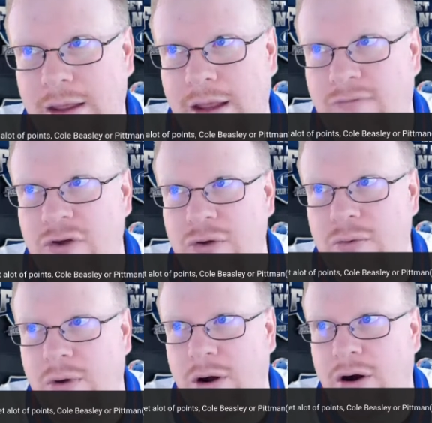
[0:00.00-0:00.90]
If
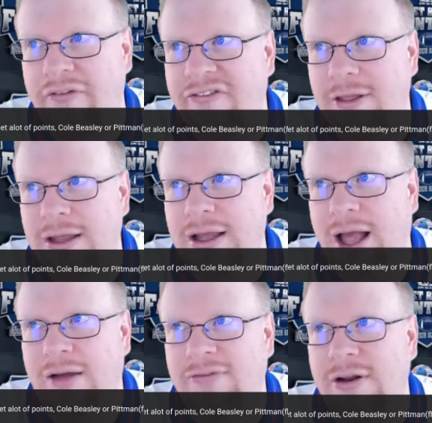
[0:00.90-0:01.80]
you aren't feeling
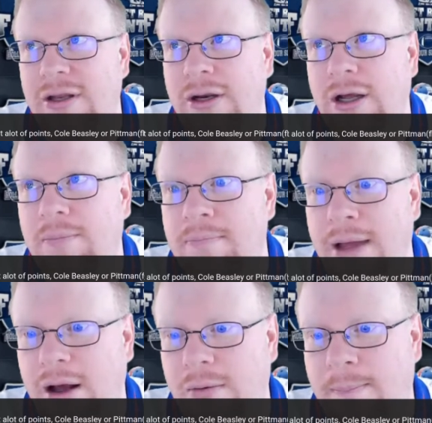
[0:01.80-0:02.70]
confident about